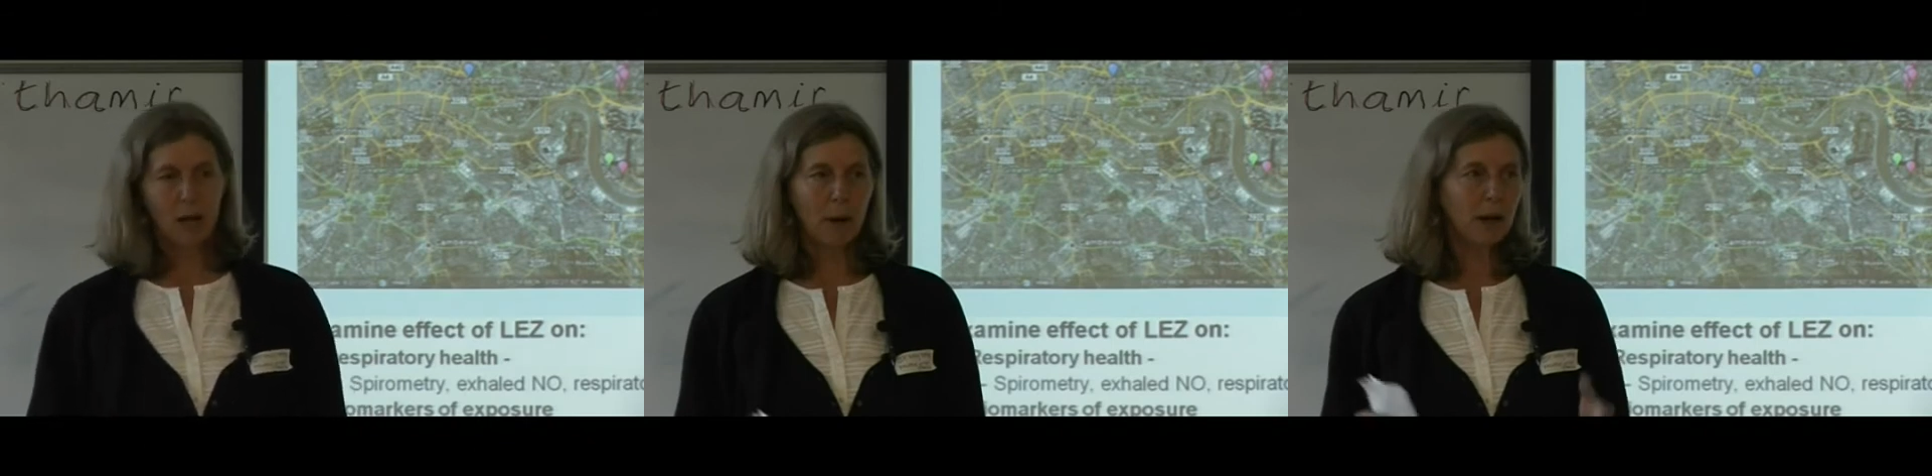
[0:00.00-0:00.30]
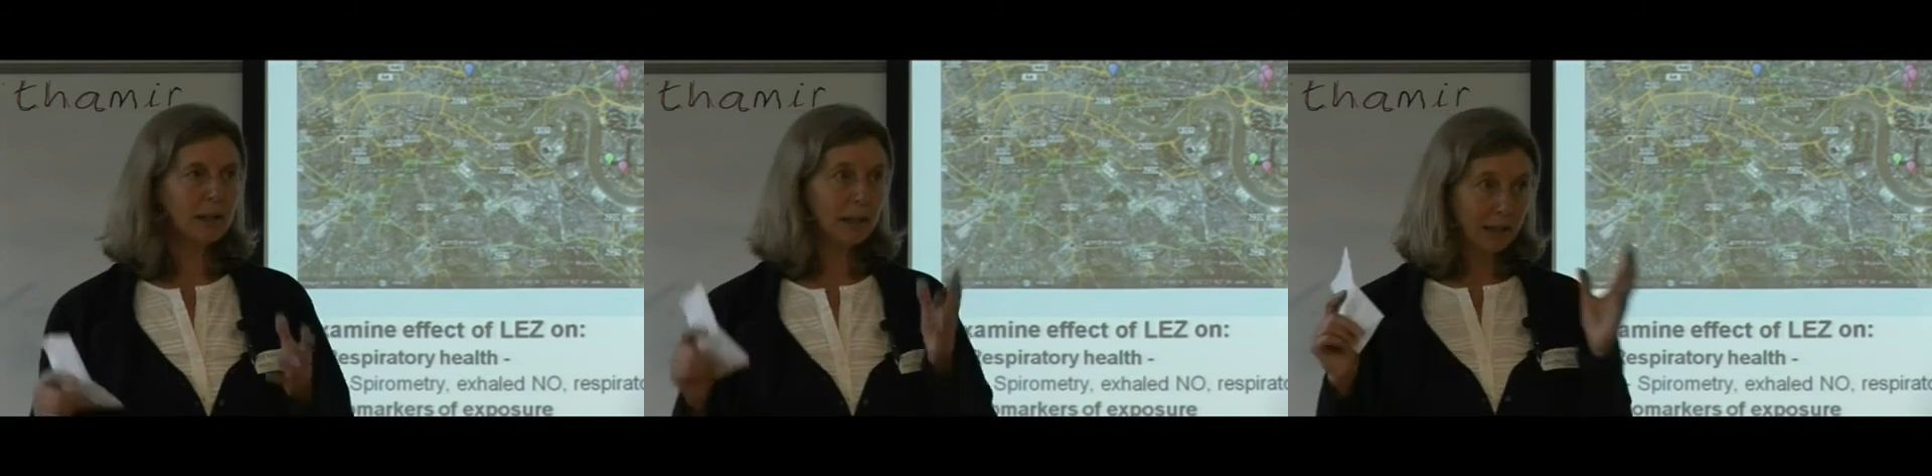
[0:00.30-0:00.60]

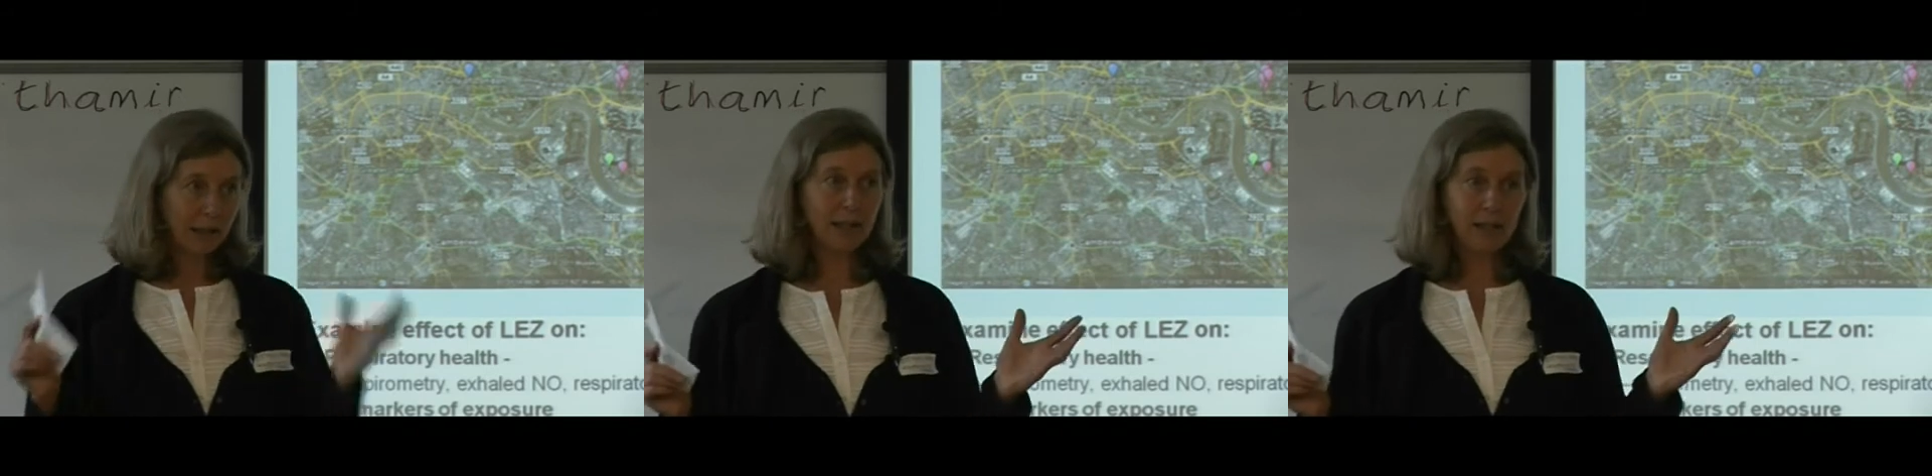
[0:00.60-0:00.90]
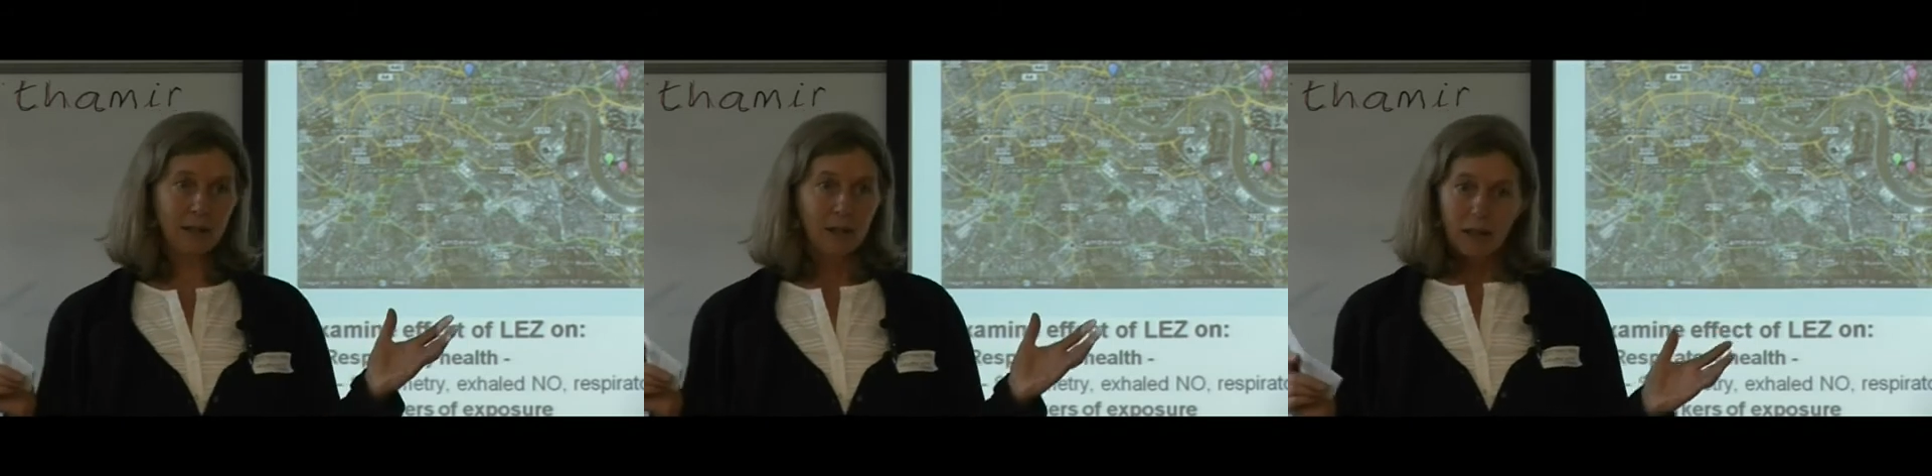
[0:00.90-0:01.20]
But
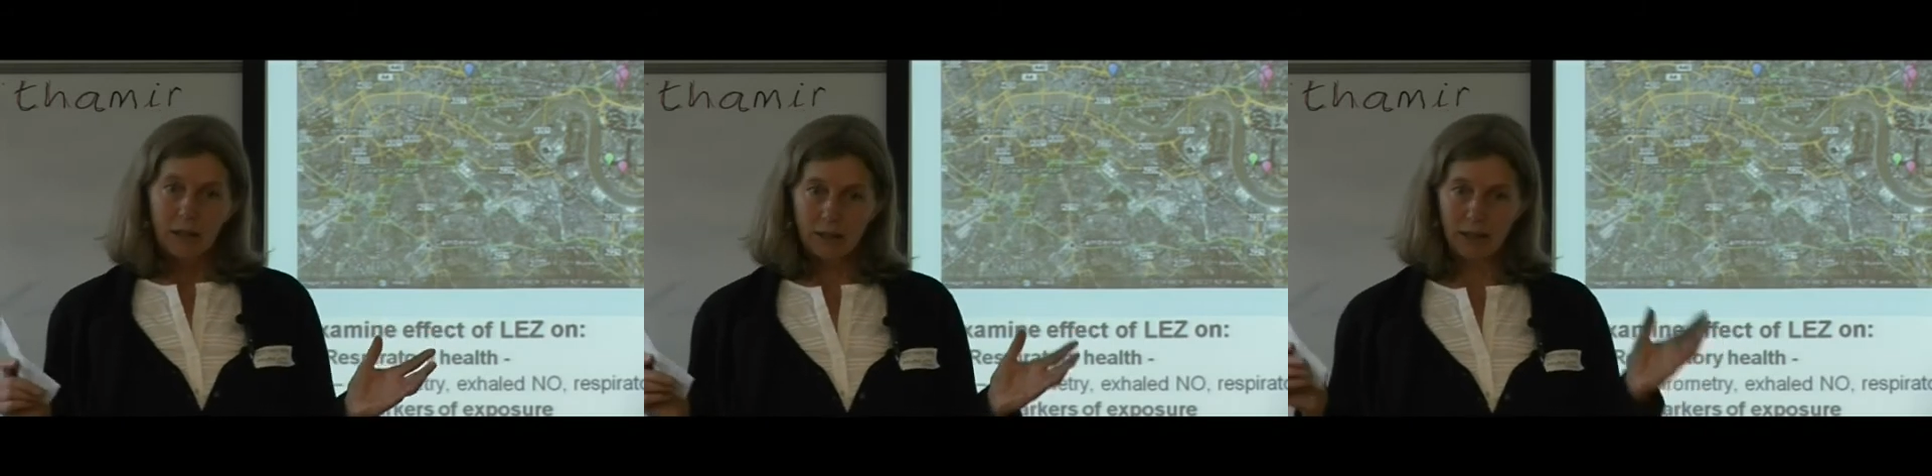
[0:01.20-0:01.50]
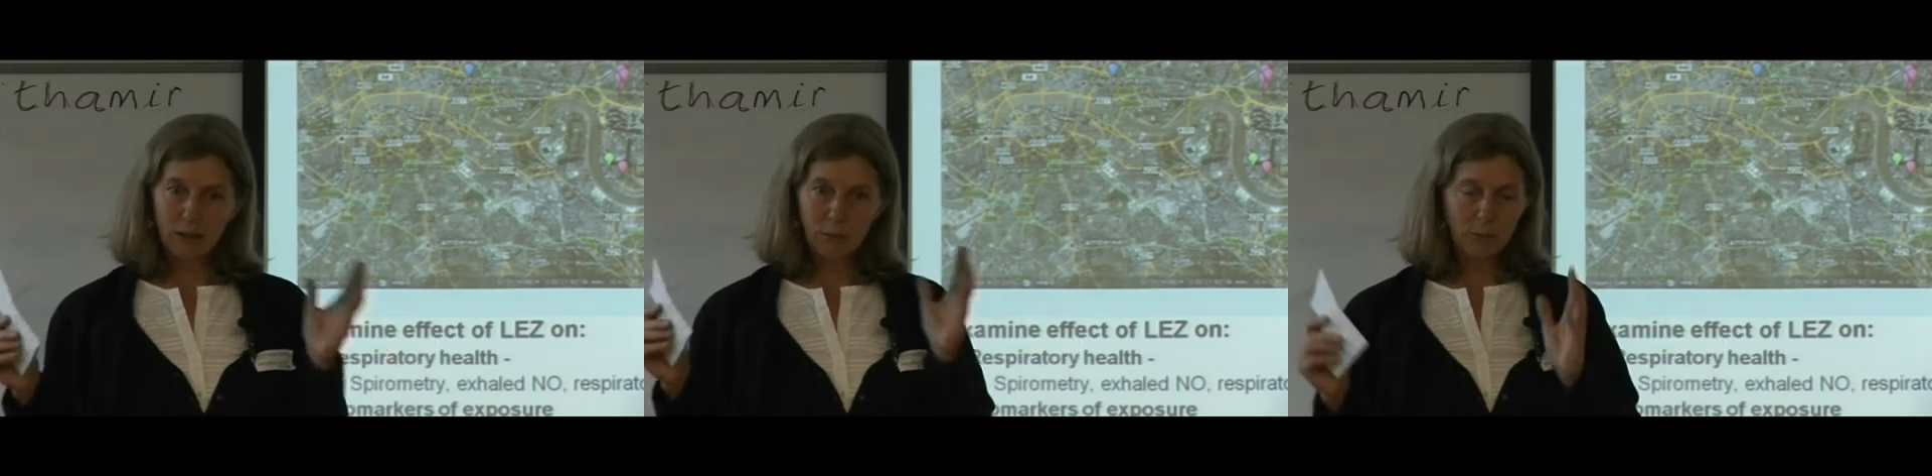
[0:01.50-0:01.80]
luckily, you
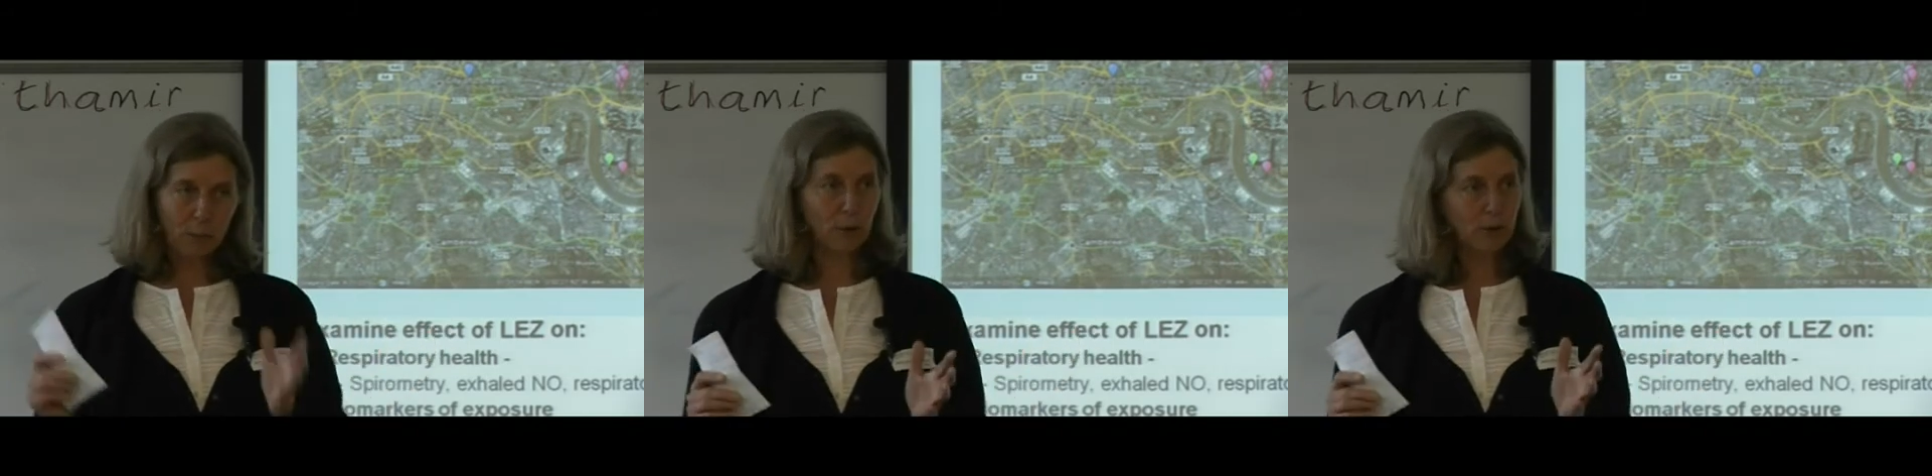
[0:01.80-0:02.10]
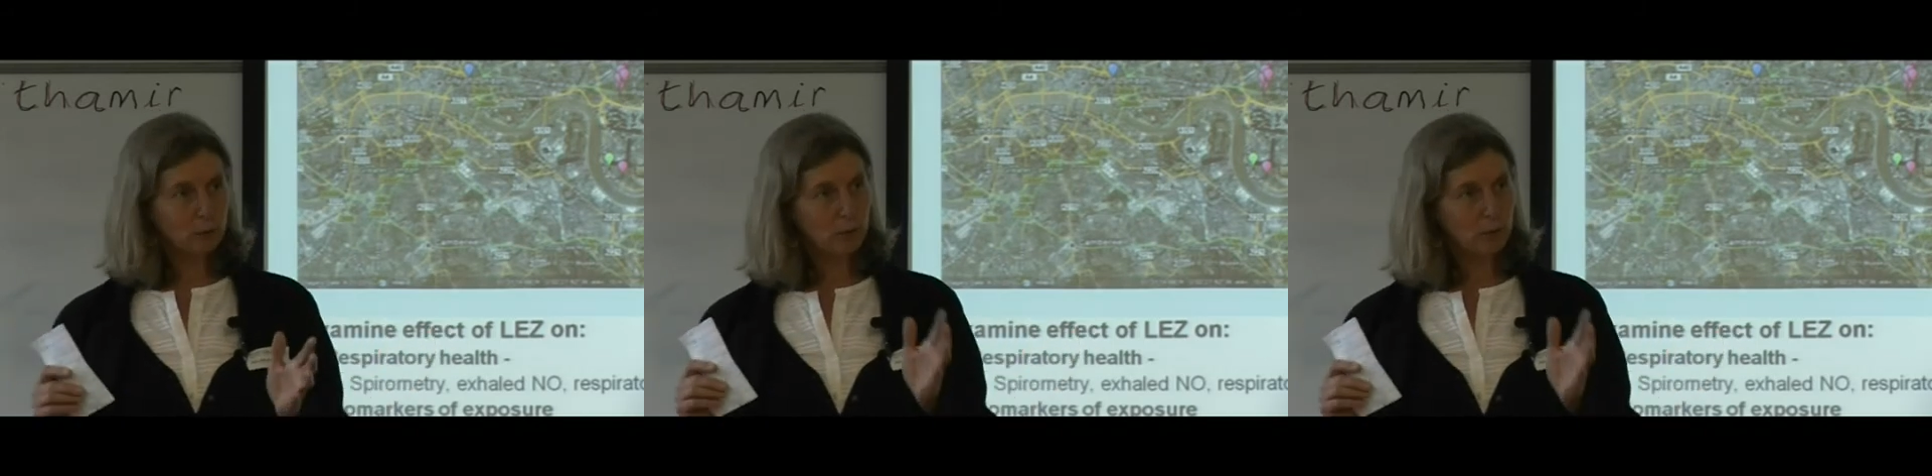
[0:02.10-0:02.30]
know, with Boris,